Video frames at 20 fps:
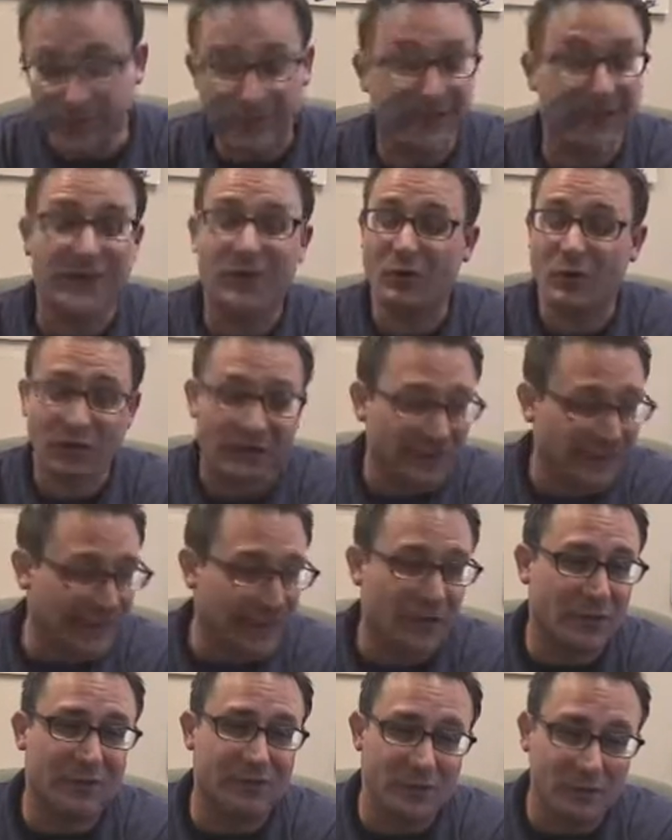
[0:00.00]
He did an early
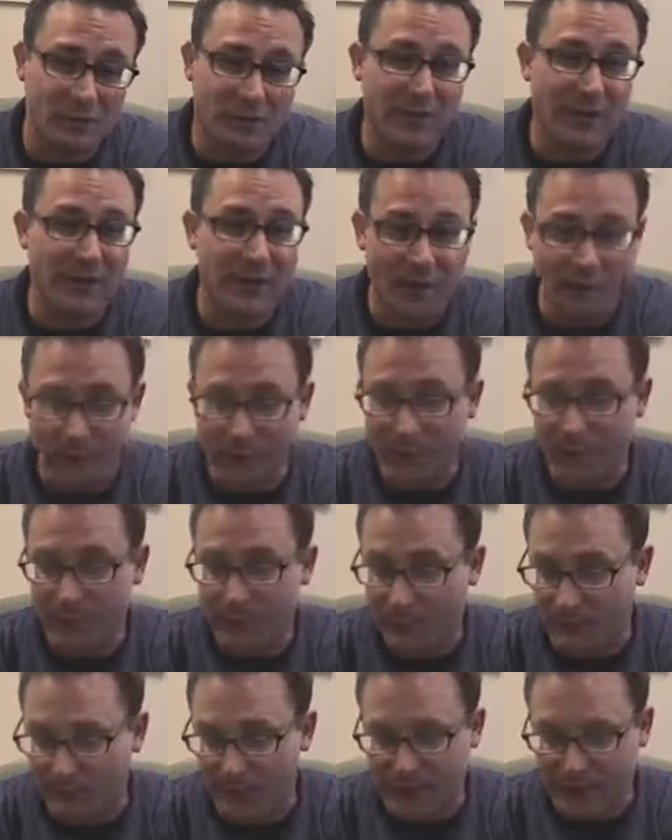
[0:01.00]
interview with me. I really
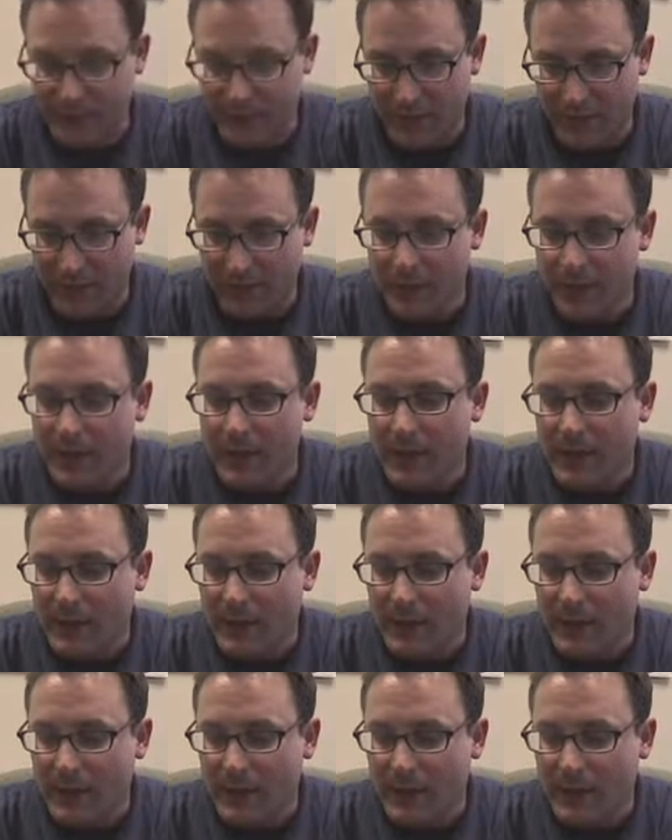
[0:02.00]
appreciate it.